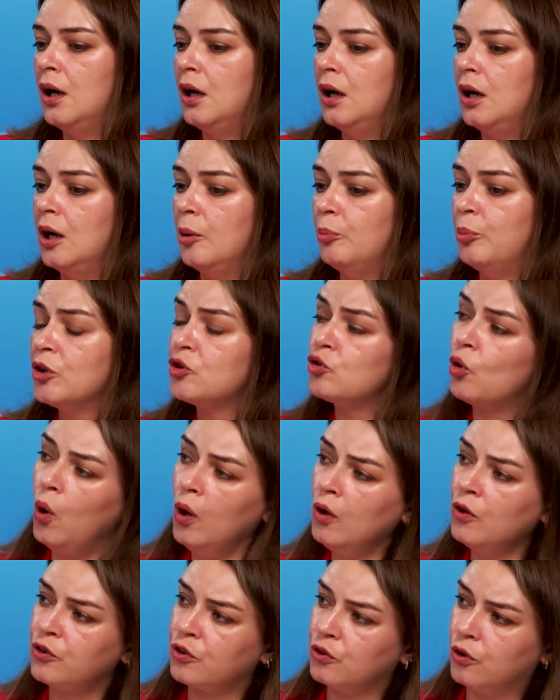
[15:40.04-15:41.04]
uh, but
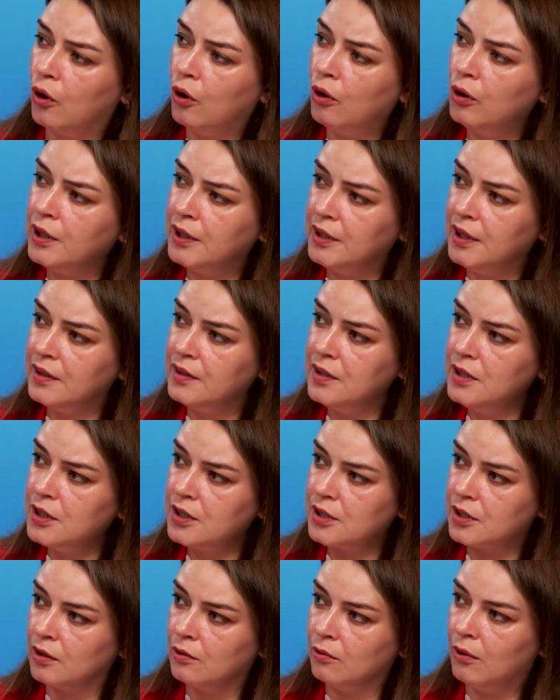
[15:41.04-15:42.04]
also, in
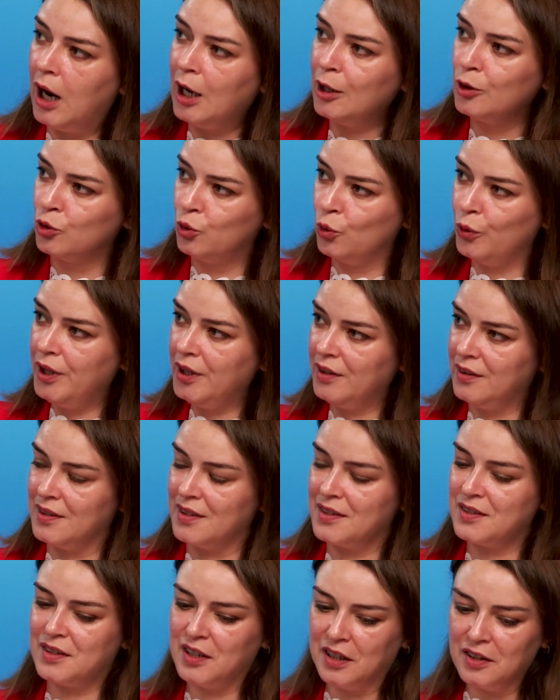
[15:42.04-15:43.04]
addition, while doing
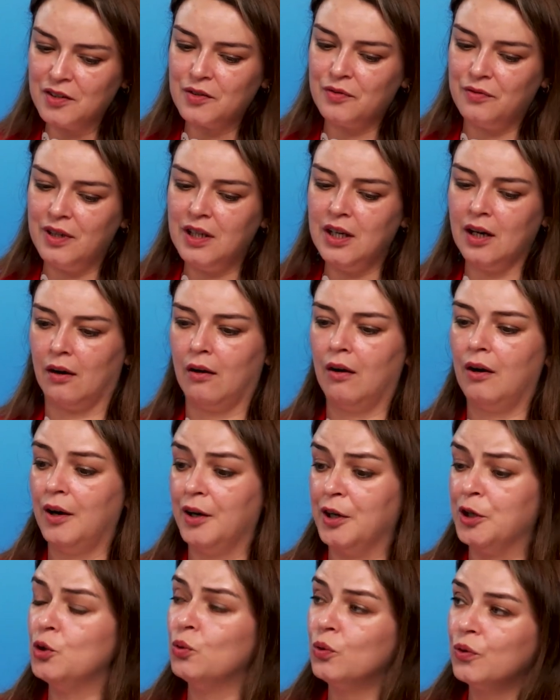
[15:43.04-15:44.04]
this, since we are
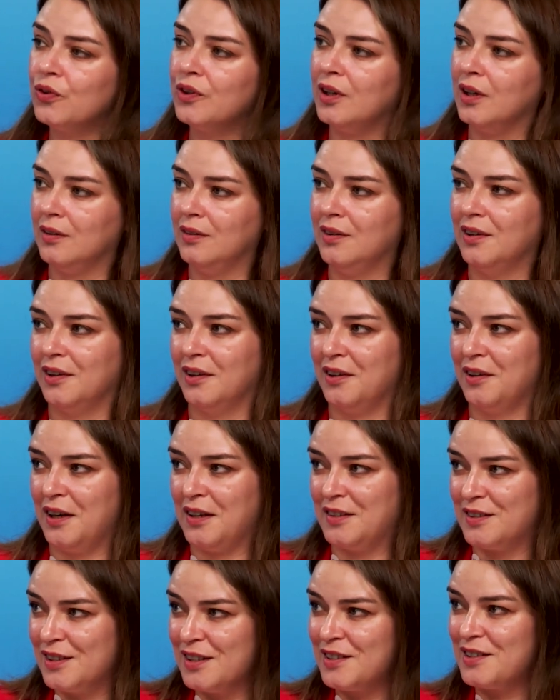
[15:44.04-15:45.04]
using the
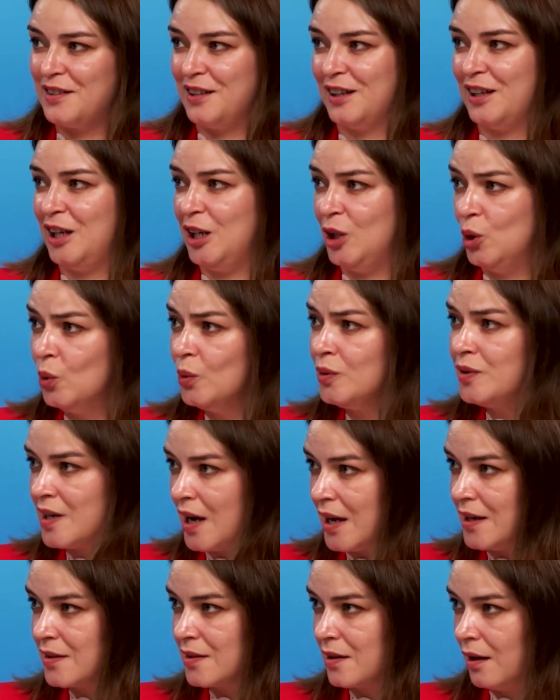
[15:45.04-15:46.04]
existing EU
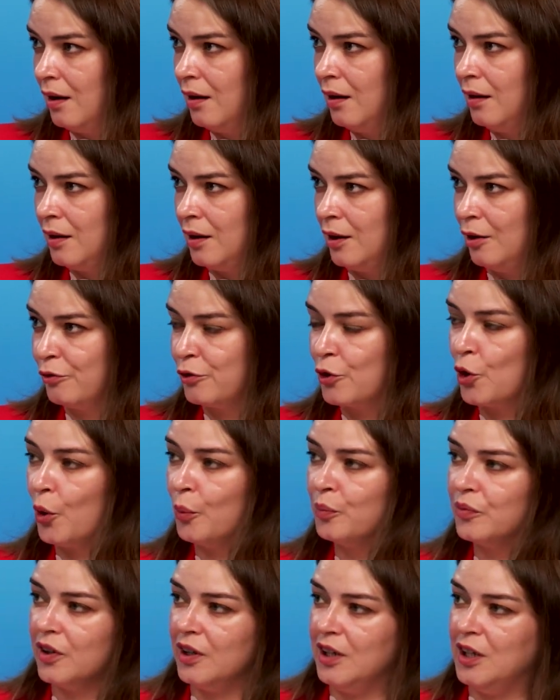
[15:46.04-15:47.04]
data uh,
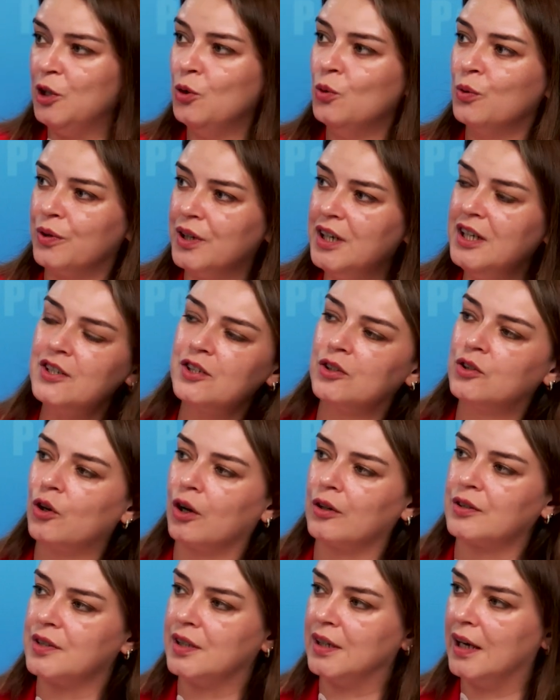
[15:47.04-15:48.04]
from the EU REACH
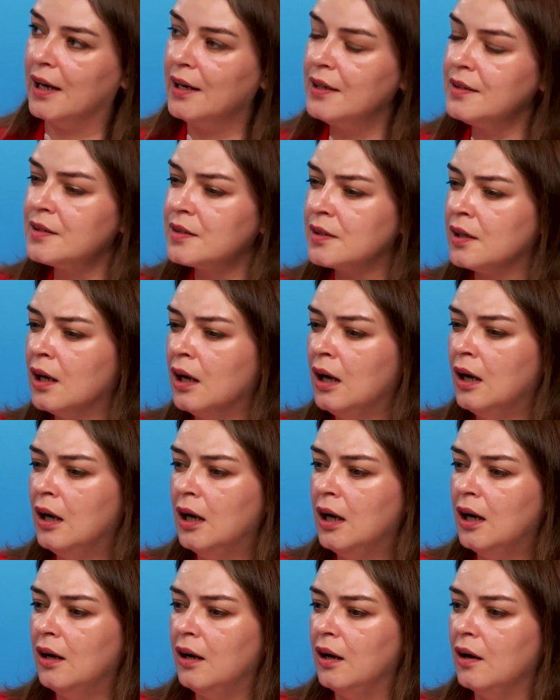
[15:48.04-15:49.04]
dossiers,
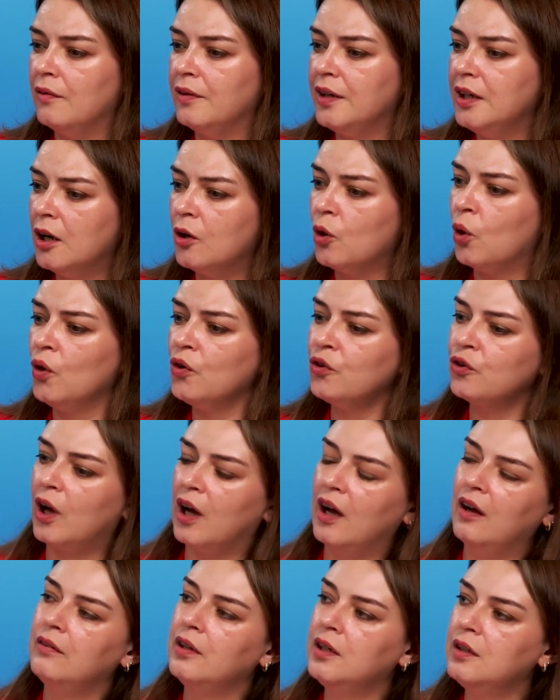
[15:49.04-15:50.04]
uh, we are also
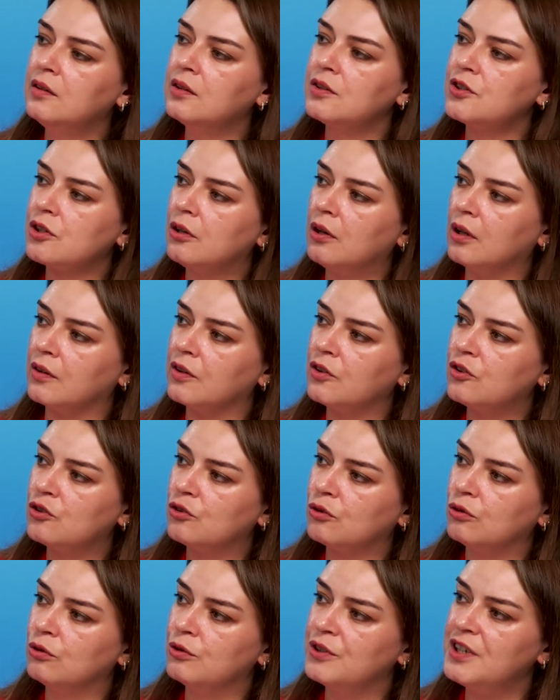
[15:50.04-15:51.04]
having the chance
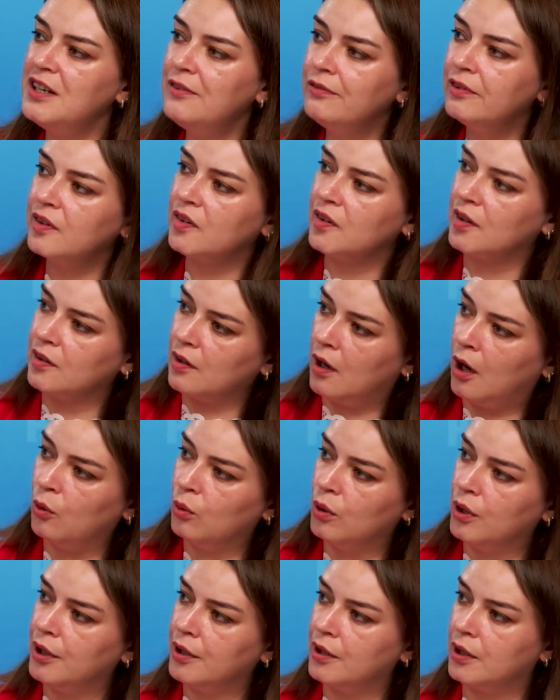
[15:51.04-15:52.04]
to revisit
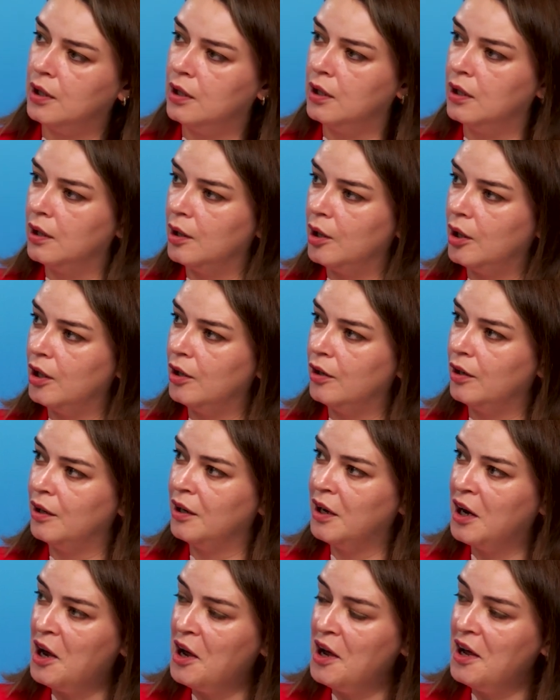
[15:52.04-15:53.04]
our uh,
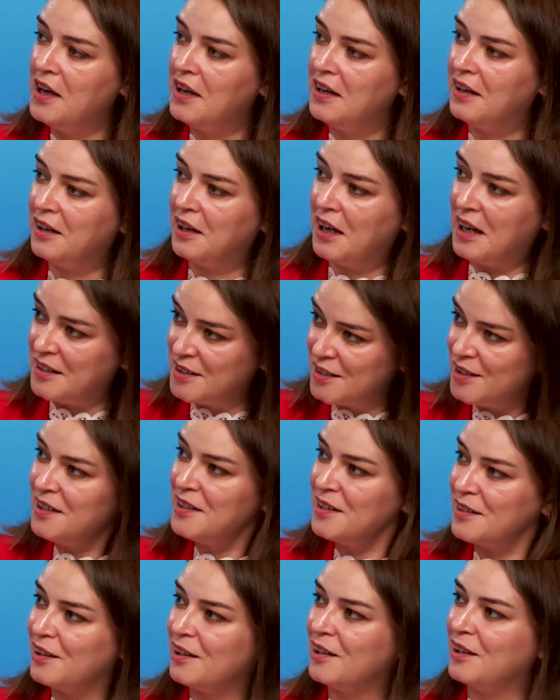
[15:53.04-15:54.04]

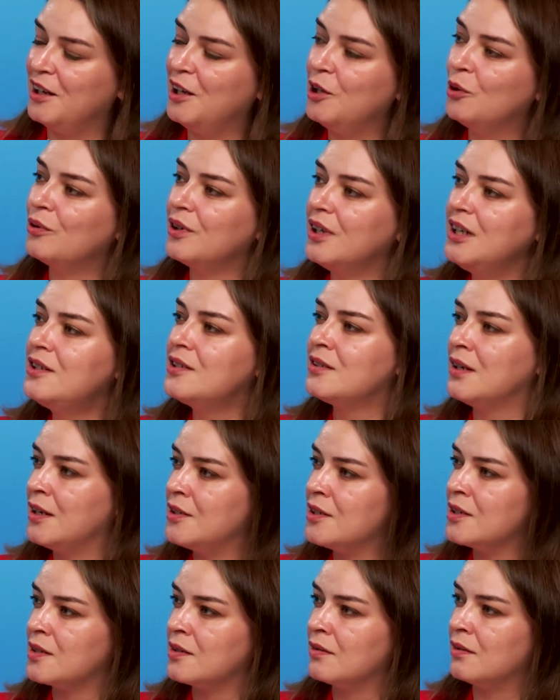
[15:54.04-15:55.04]
existing EU REACH
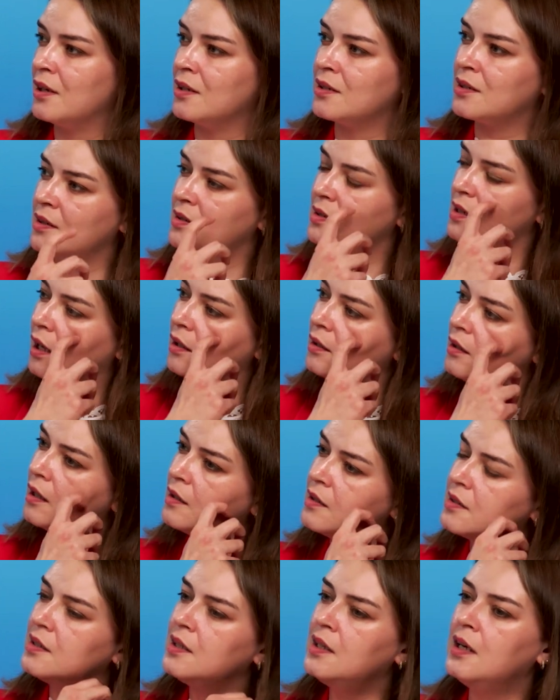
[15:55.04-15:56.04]
registrations and
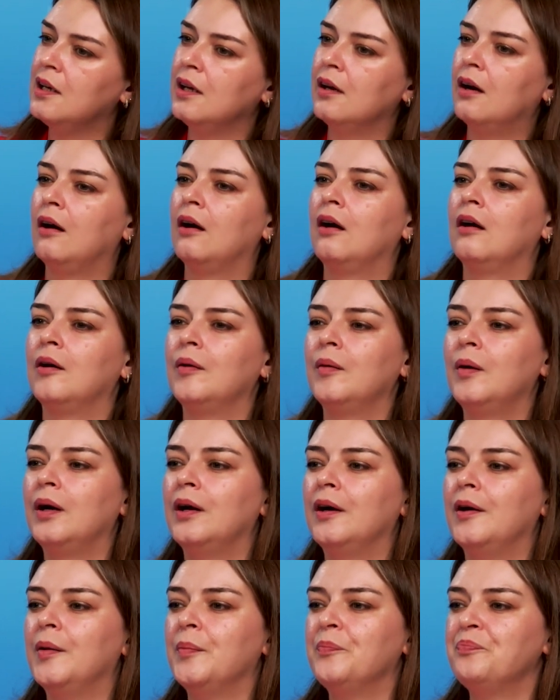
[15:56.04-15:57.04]
then see uh,
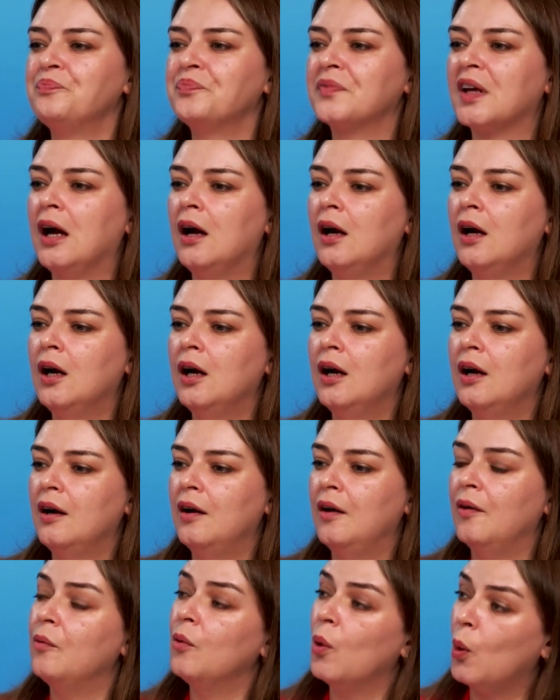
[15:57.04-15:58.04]
um,
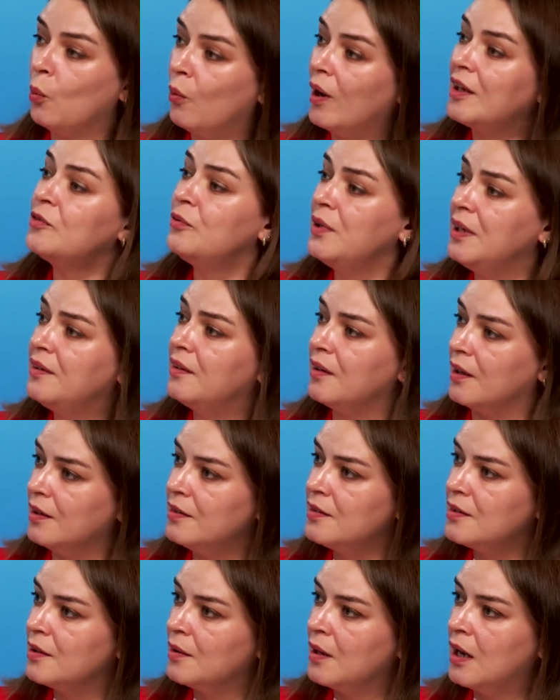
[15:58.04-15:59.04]
what we
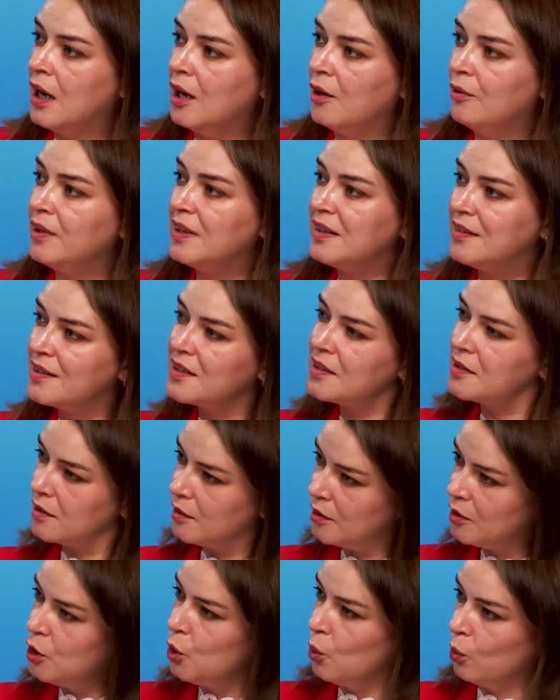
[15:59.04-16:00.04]
did with
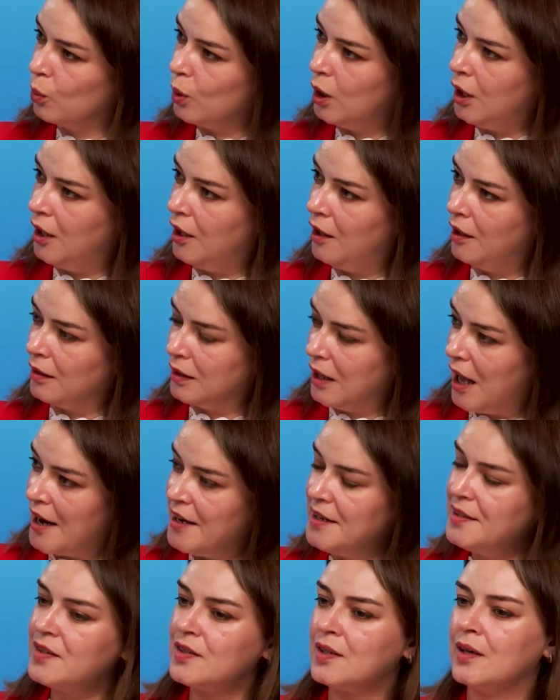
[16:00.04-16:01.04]
this new
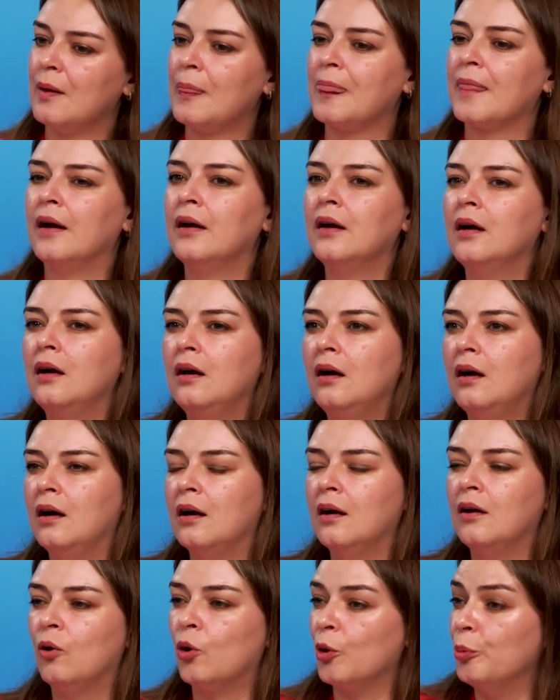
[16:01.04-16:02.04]
light
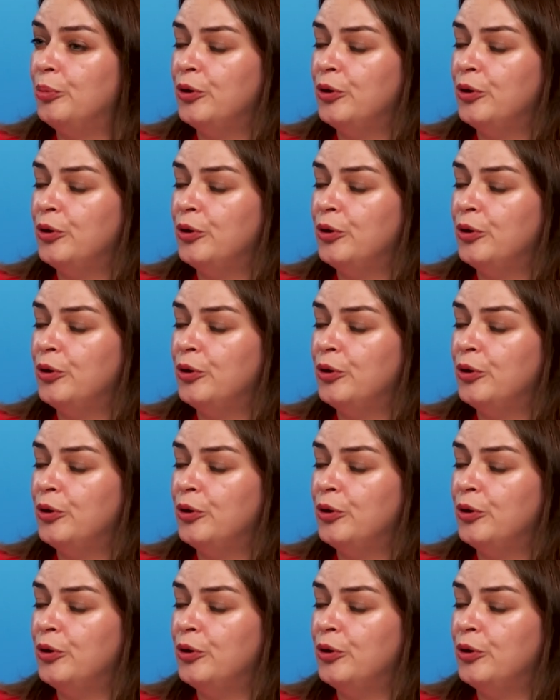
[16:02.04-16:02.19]
or